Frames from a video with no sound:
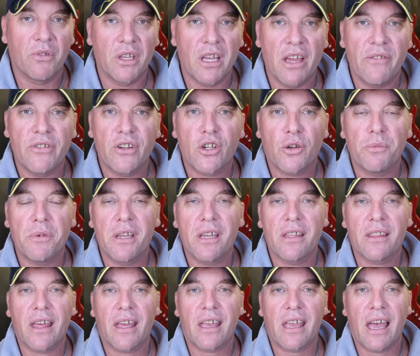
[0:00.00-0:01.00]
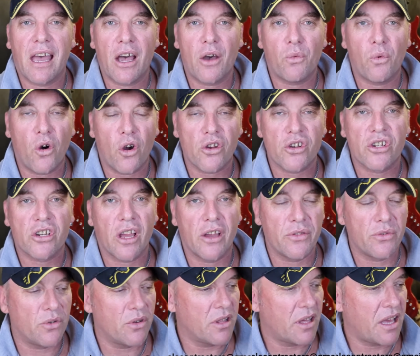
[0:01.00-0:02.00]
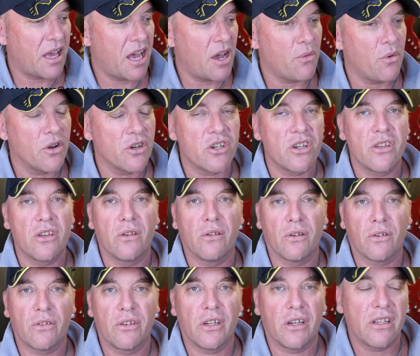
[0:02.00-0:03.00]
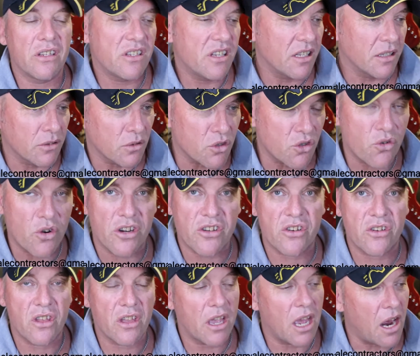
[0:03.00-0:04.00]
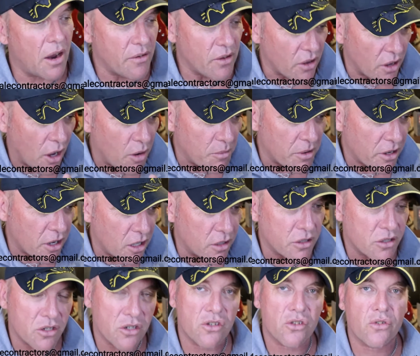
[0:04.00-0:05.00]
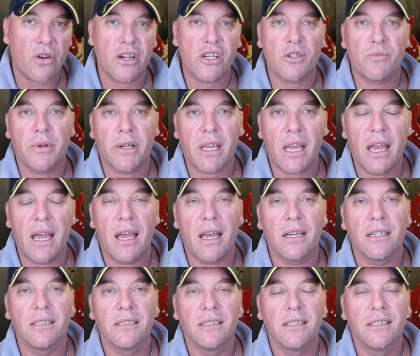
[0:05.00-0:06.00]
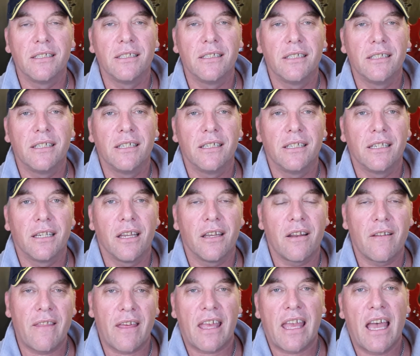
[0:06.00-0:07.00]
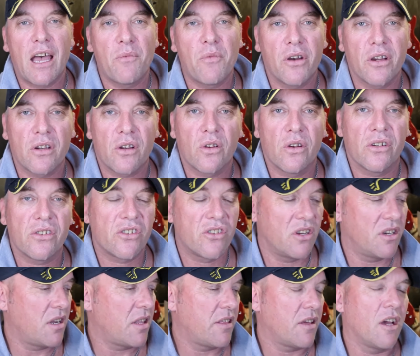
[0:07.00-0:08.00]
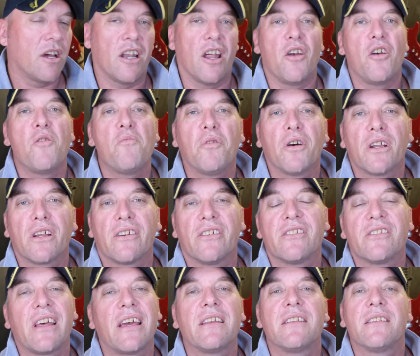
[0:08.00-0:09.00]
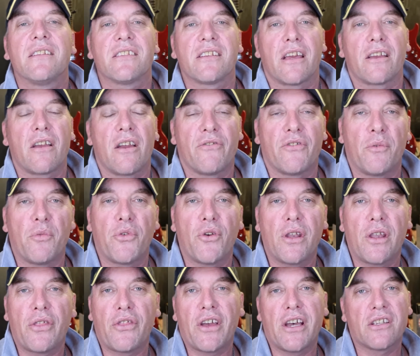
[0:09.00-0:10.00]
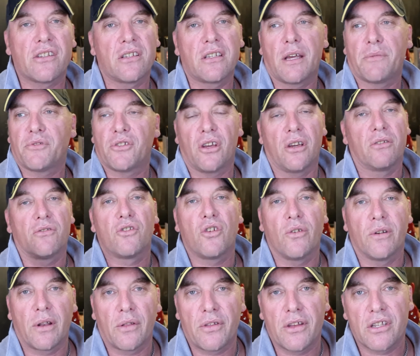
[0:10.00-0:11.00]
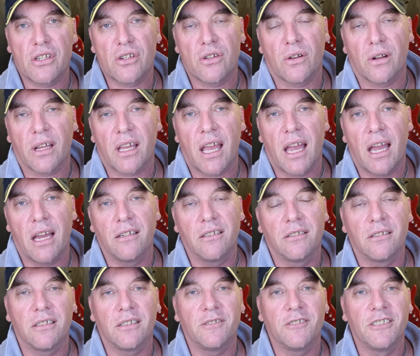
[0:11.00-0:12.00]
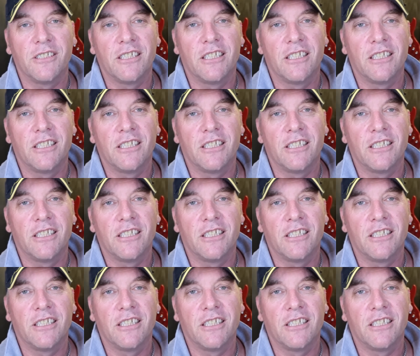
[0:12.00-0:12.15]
Every time you get that car washed, go through the car wash and you look, you know, you see a little scratch in your car and you go, oh my God, there's a scratch in my car. You know, that car might have cost you anything. I don't know. Let's say go from $30,000 up to a $200,000 car. Oh.